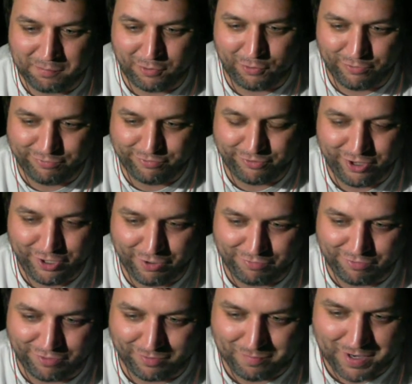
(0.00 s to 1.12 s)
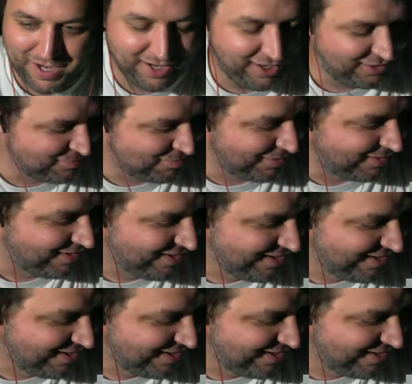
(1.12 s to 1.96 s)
periphery of the meetings, but